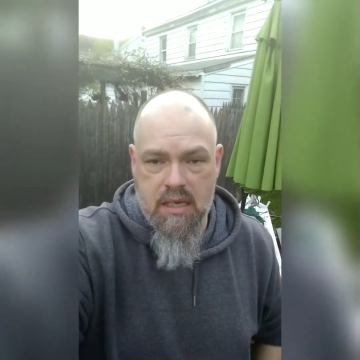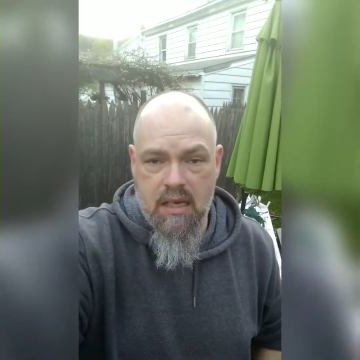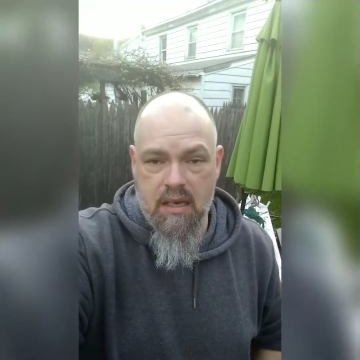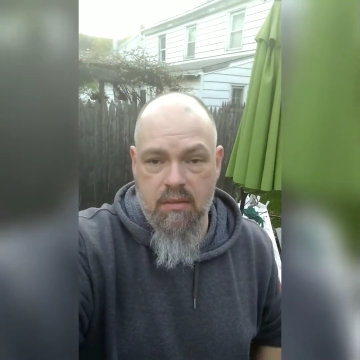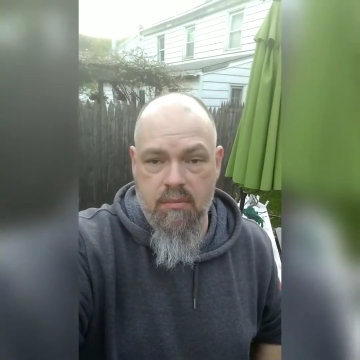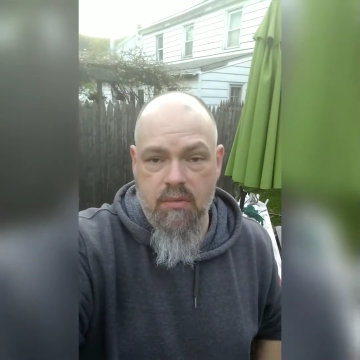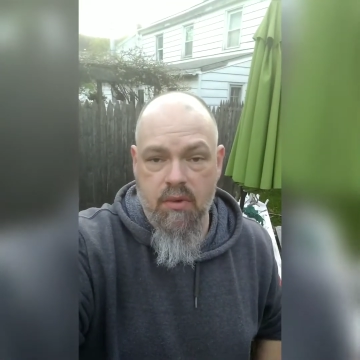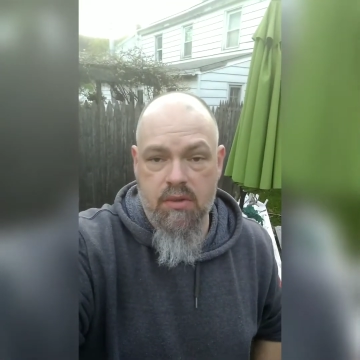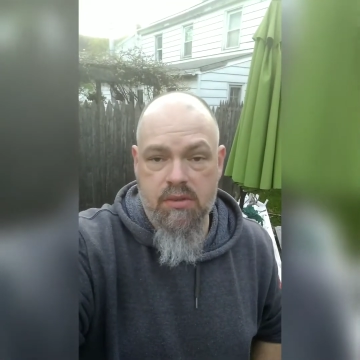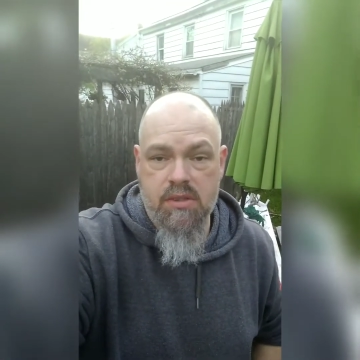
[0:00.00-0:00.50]

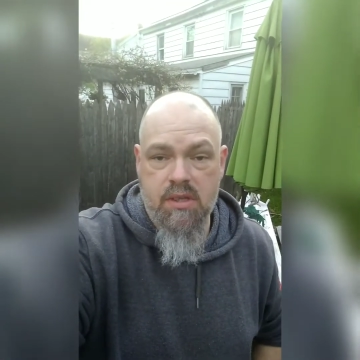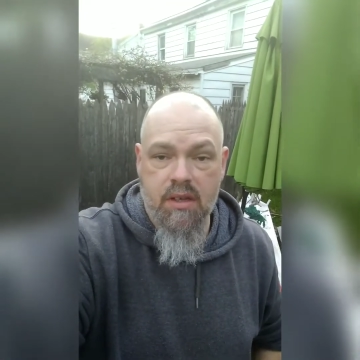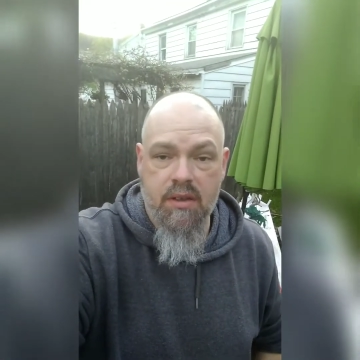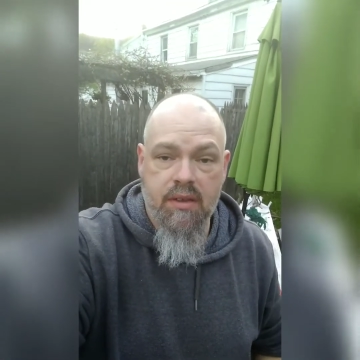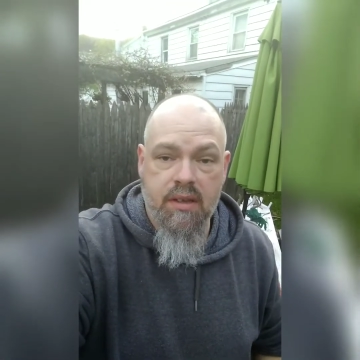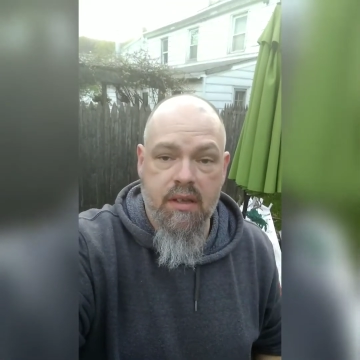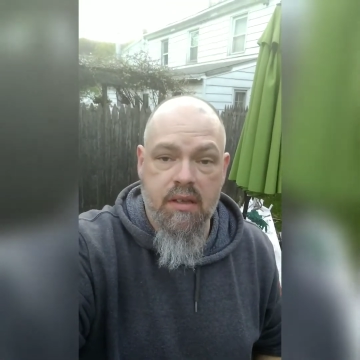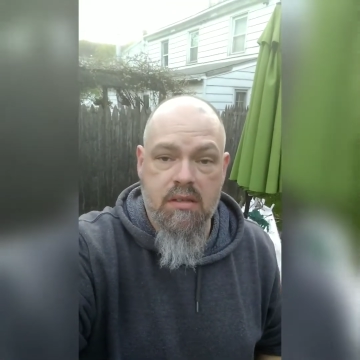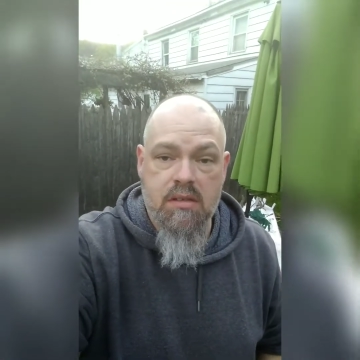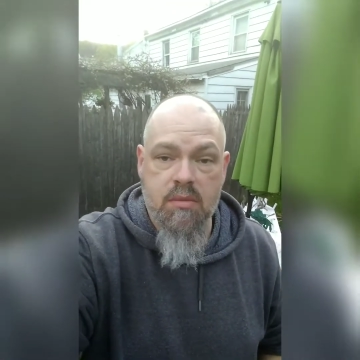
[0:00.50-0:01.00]
that most of
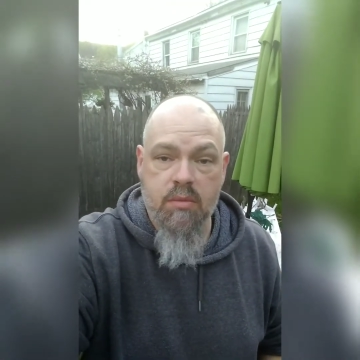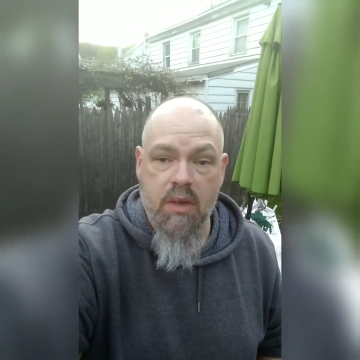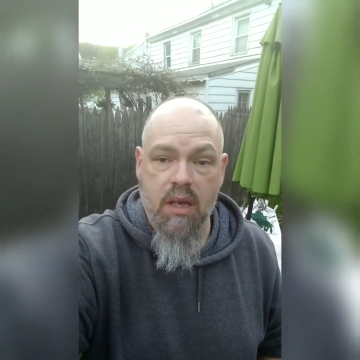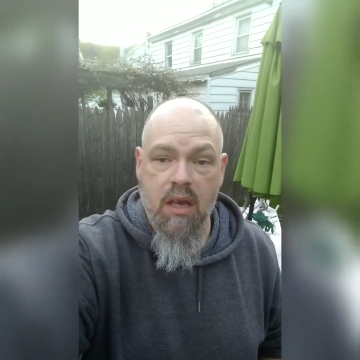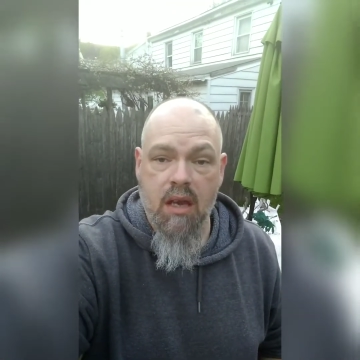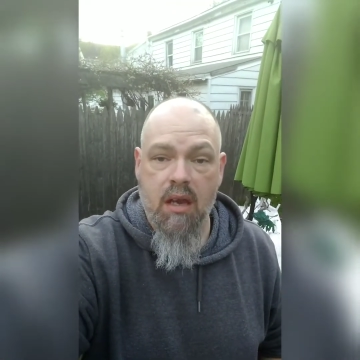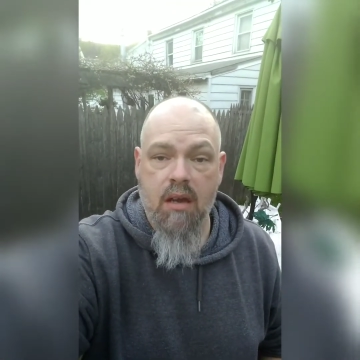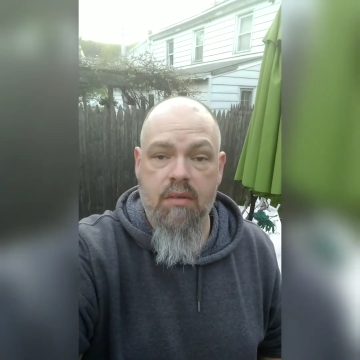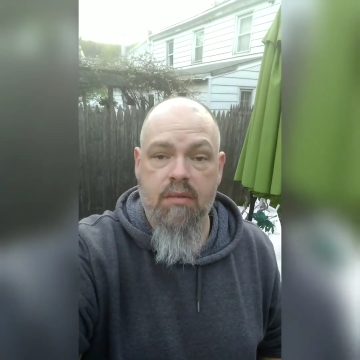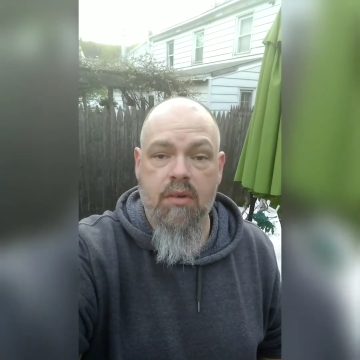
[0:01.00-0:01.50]
the things that we
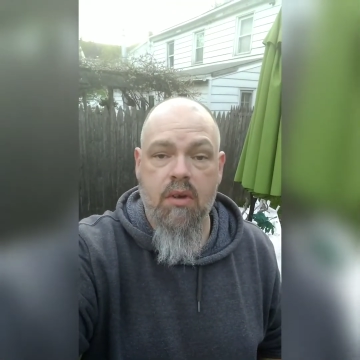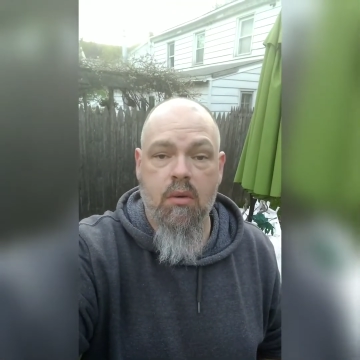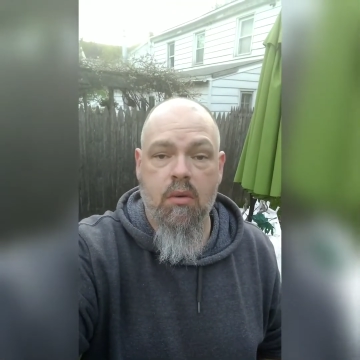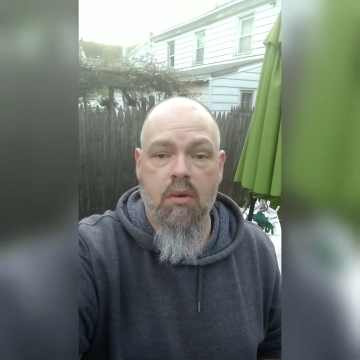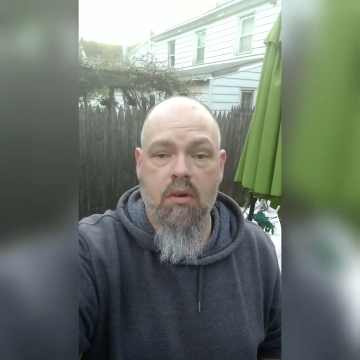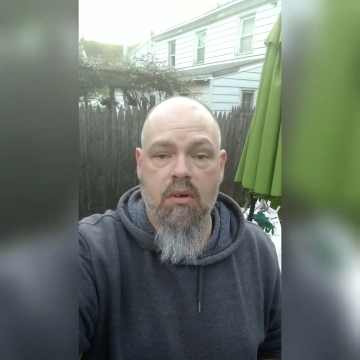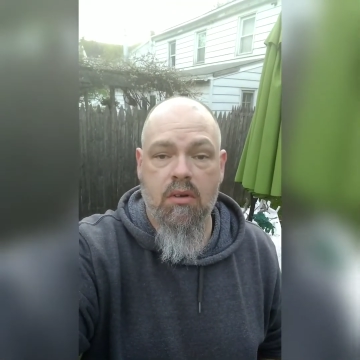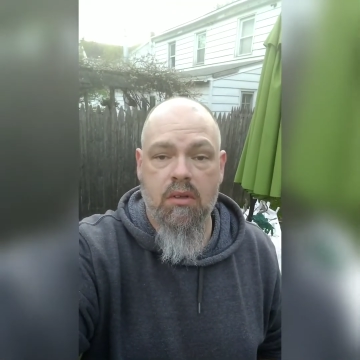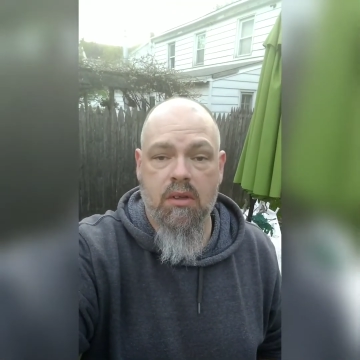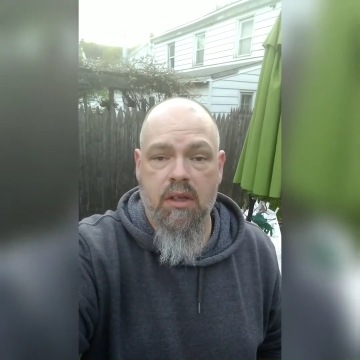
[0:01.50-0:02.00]
have go
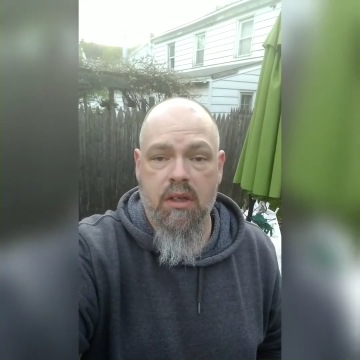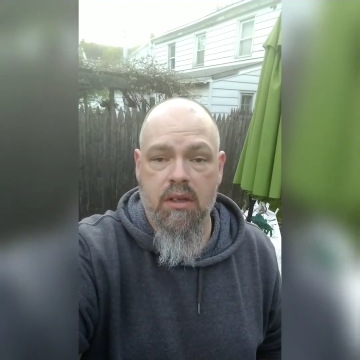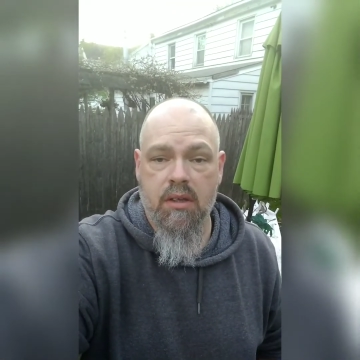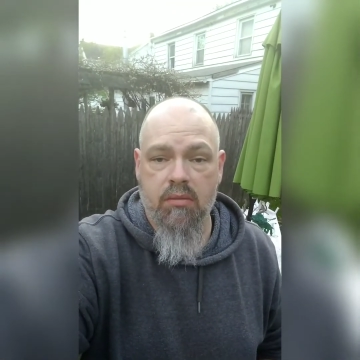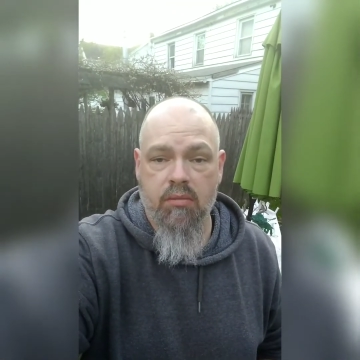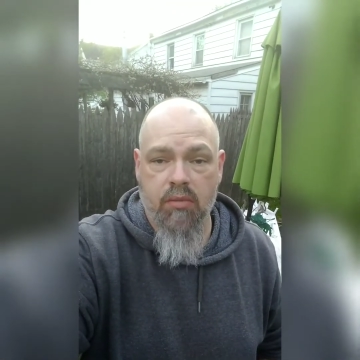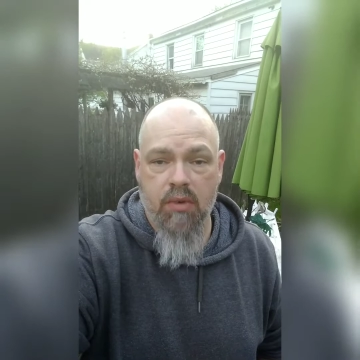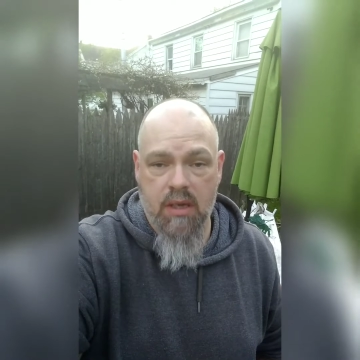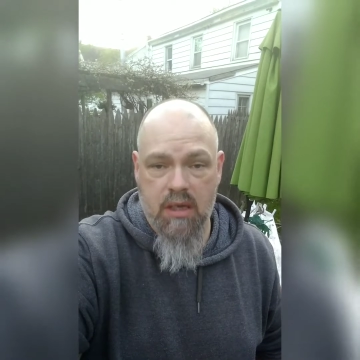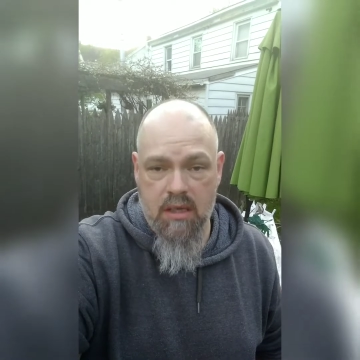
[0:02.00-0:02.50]
on at
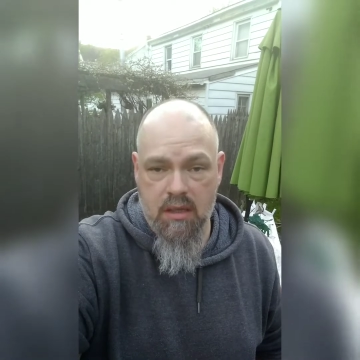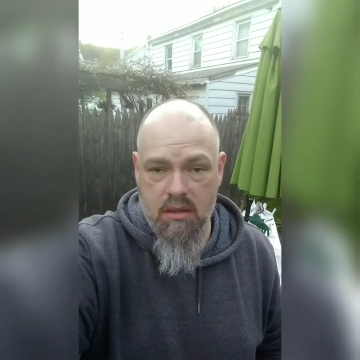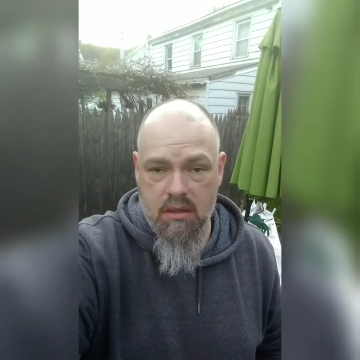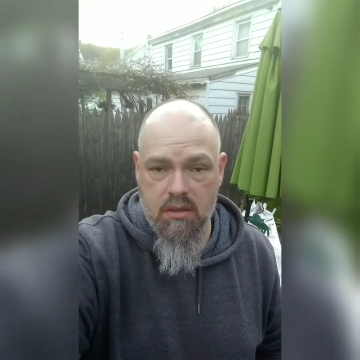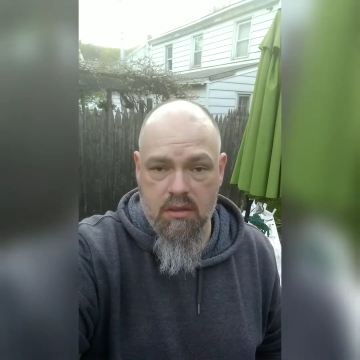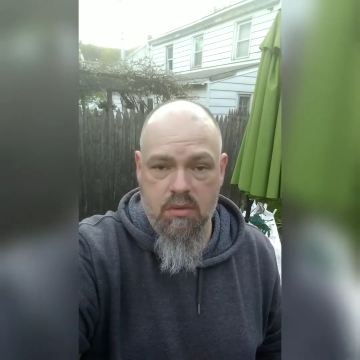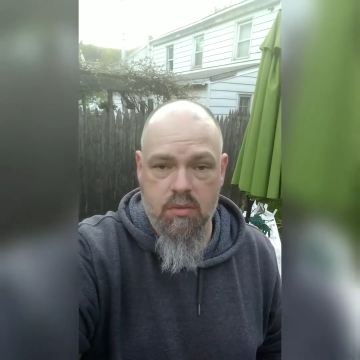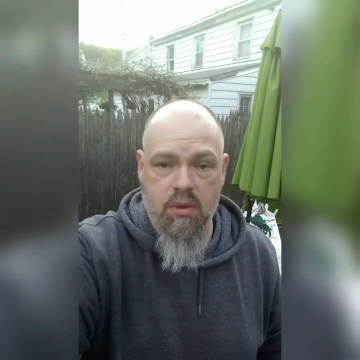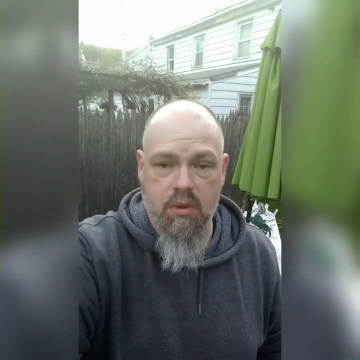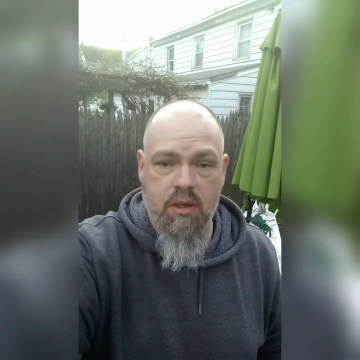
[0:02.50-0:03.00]
the
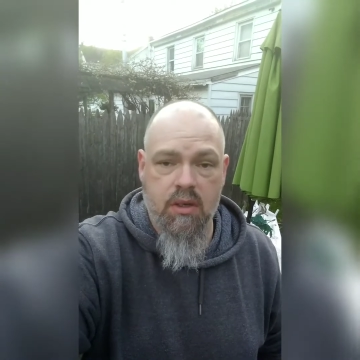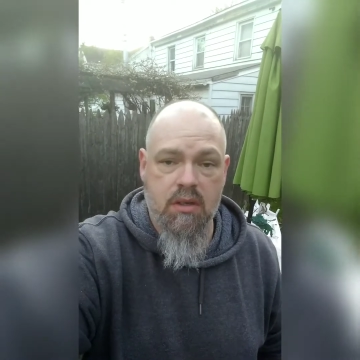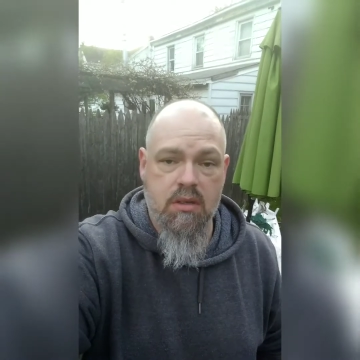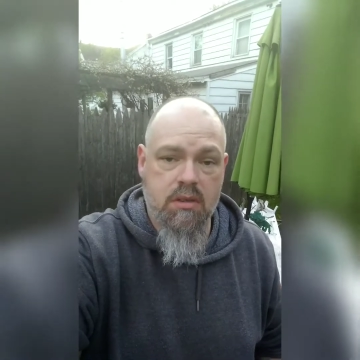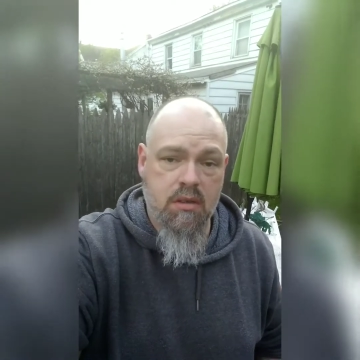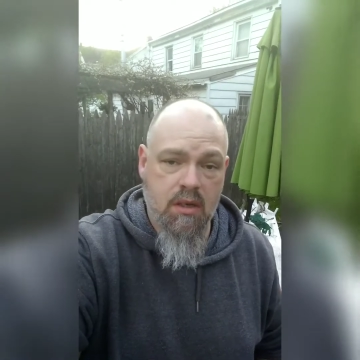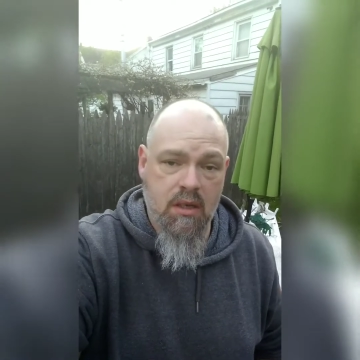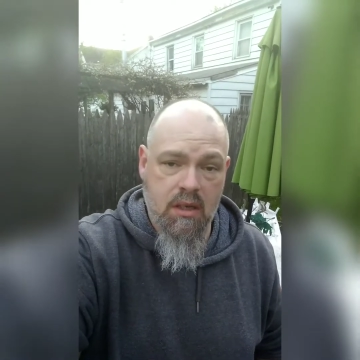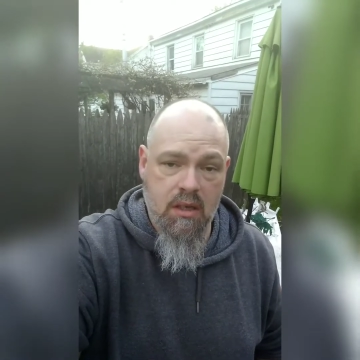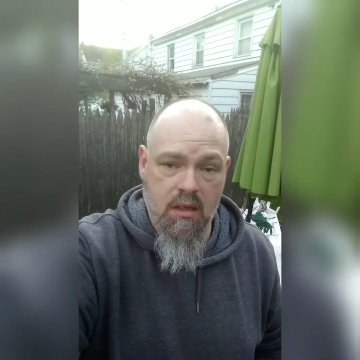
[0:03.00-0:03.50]
range while you're
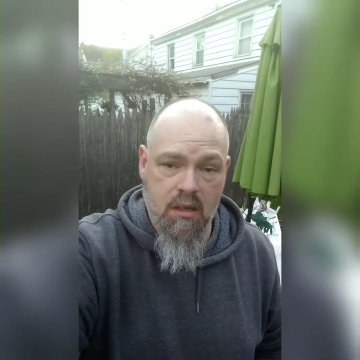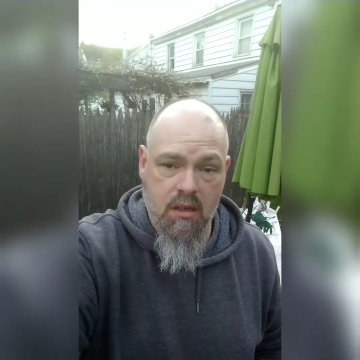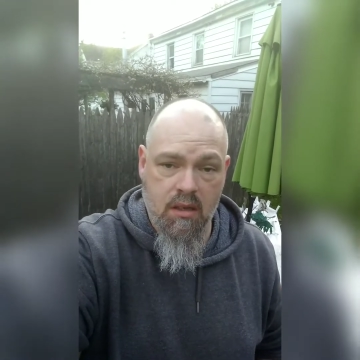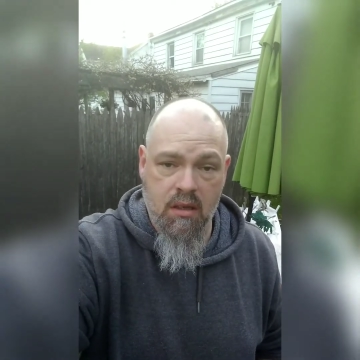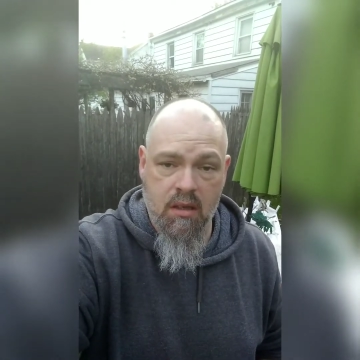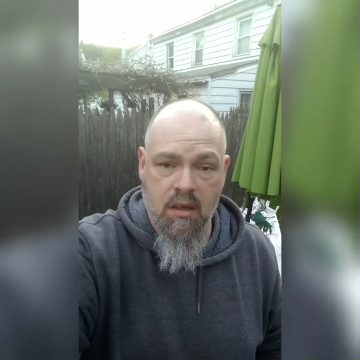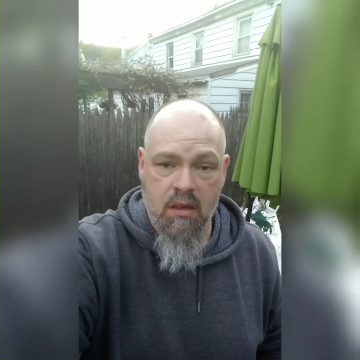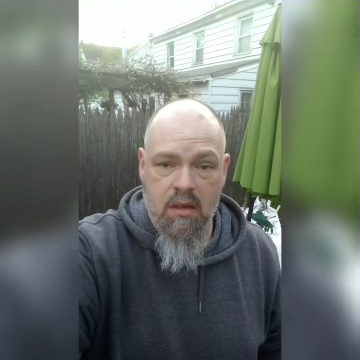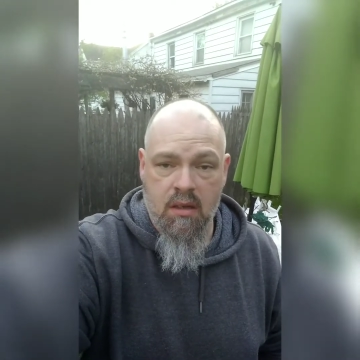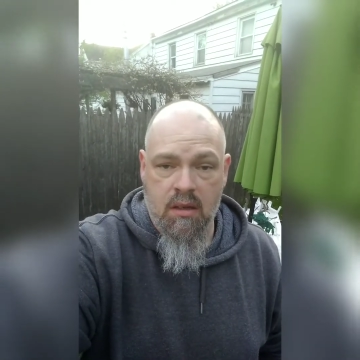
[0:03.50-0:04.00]
training